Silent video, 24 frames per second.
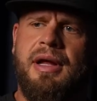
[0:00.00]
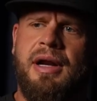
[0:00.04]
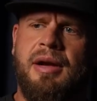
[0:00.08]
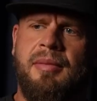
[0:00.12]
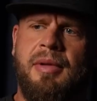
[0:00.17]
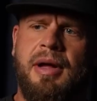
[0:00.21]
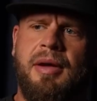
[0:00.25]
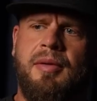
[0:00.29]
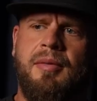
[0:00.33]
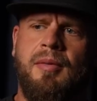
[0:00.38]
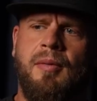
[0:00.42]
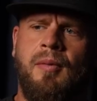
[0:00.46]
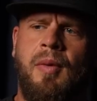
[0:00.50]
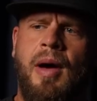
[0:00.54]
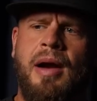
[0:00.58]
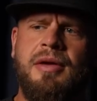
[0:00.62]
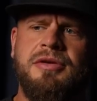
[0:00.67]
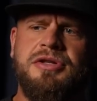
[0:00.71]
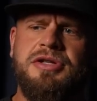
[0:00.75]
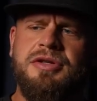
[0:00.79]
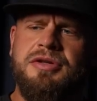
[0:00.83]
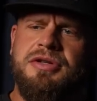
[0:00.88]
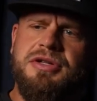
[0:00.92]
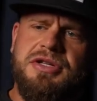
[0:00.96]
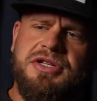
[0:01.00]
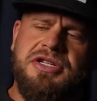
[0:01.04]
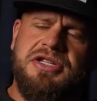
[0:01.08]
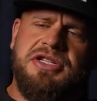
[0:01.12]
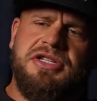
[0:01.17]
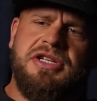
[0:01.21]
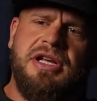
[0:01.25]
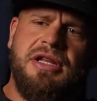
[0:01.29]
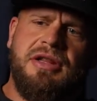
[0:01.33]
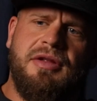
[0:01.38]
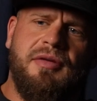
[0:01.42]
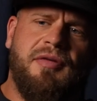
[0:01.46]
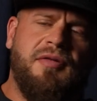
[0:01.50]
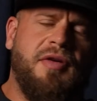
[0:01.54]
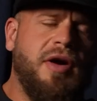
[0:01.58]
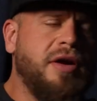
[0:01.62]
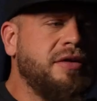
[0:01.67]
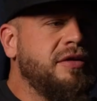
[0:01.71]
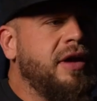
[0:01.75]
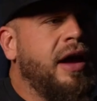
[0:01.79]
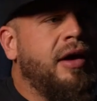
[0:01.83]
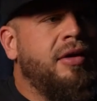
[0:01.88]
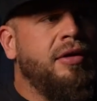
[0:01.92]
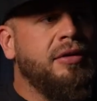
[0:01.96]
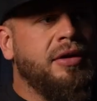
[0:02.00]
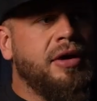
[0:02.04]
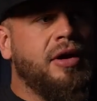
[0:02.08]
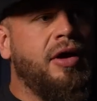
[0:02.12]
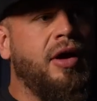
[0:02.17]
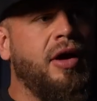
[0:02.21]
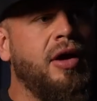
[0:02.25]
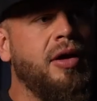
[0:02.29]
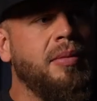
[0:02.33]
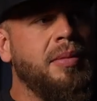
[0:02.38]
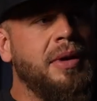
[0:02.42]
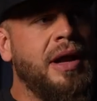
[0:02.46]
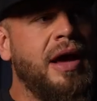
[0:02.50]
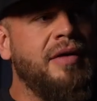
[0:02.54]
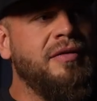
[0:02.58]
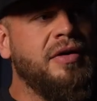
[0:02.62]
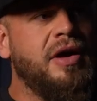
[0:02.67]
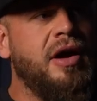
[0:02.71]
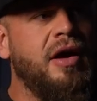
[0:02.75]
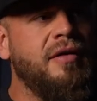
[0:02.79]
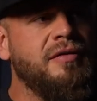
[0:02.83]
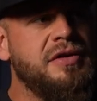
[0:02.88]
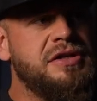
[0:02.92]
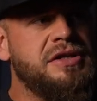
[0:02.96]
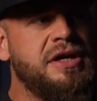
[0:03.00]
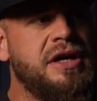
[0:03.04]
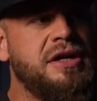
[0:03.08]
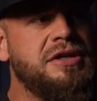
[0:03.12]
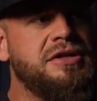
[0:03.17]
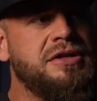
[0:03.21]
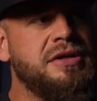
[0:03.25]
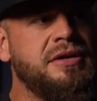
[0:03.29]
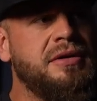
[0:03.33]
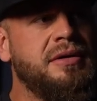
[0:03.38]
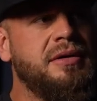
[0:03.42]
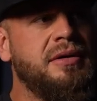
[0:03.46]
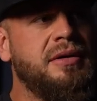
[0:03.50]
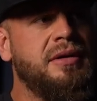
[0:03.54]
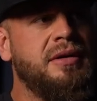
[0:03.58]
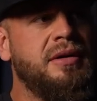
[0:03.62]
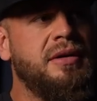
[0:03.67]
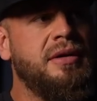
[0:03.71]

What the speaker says: And I'm like, why don't you just sit the fuck down on the curb and have a conversation?